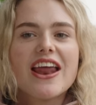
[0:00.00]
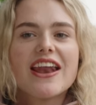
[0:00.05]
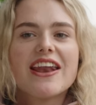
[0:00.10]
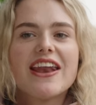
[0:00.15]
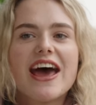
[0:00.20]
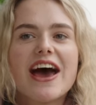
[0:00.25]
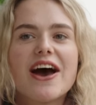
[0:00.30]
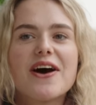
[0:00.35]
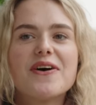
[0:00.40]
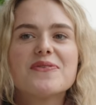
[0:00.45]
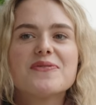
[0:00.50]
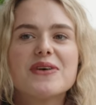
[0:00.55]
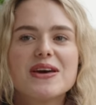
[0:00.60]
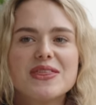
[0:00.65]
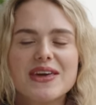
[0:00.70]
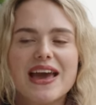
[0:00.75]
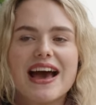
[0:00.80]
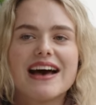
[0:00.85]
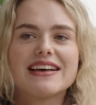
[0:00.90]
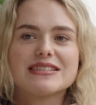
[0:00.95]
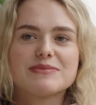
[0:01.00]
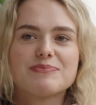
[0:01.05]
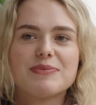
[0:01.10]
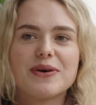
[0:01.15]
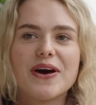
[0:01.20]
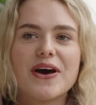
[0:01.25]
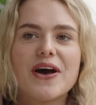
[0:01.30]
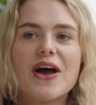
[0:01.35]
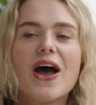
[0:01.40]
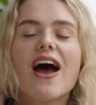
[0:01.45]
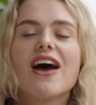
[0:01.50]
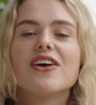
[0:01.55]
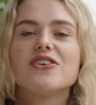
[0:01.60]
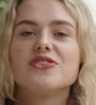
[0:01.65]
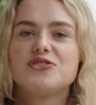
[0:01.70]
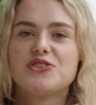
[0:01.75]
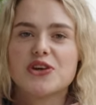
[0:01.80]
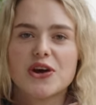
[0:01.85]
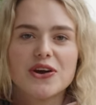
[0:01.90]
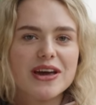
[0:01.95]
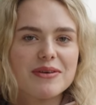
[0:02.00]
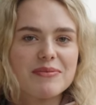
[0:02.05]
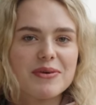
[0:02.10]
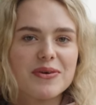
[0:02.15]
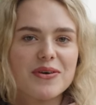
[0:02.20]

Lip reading: Now, with Casper, don't get me